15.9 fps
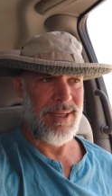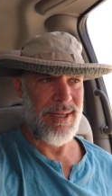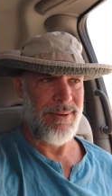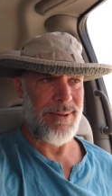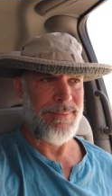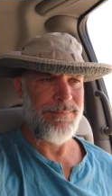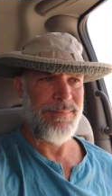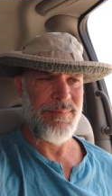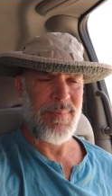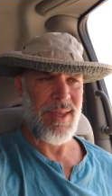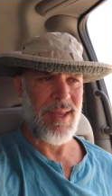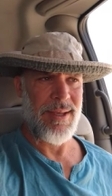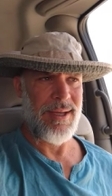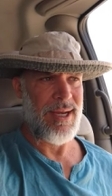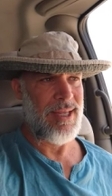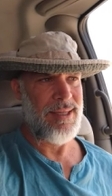Anyway,
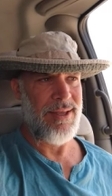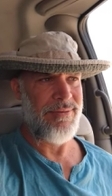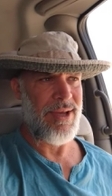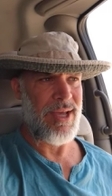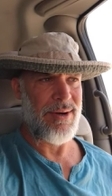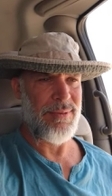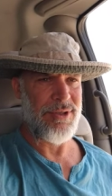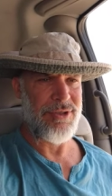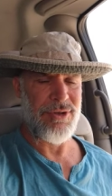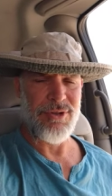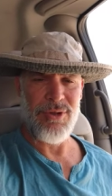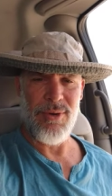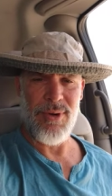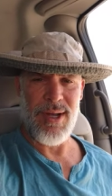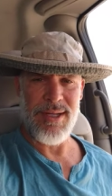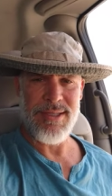I love animals. They're
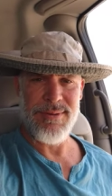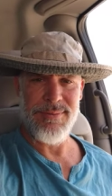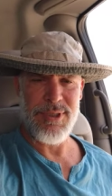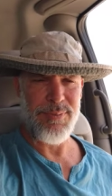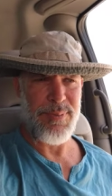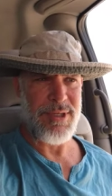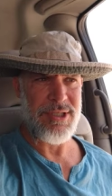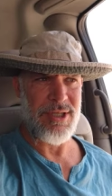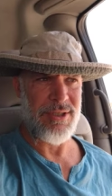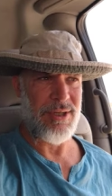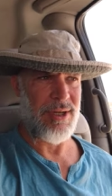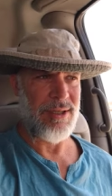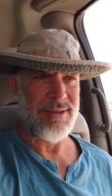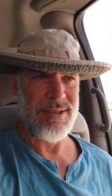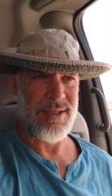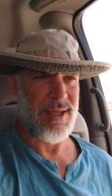so awesome, especially
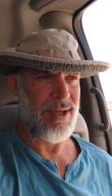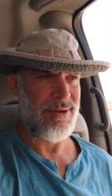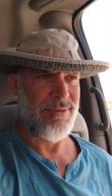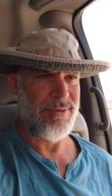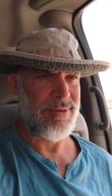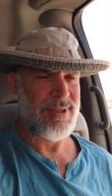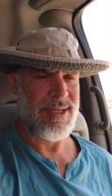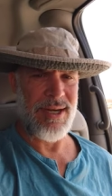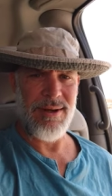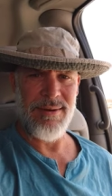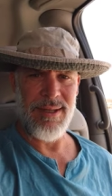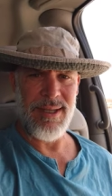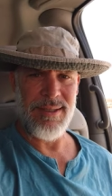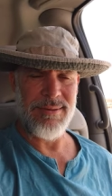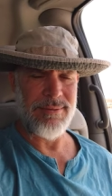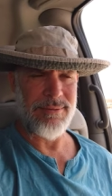dogs. How dare
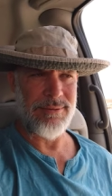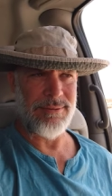they?